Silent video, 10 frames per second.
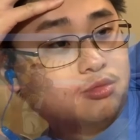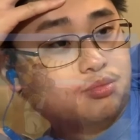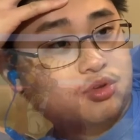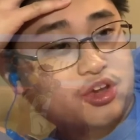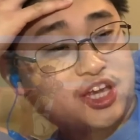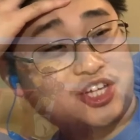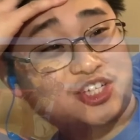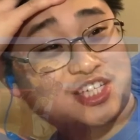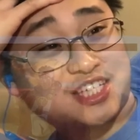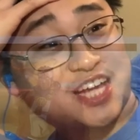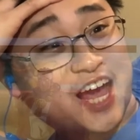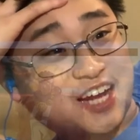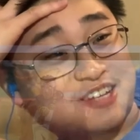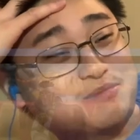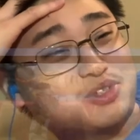Bro, he just
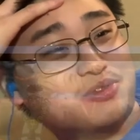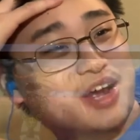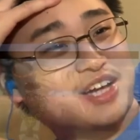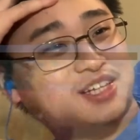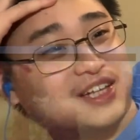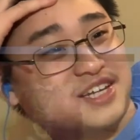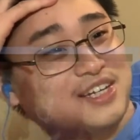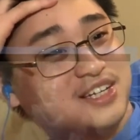attacked him directly.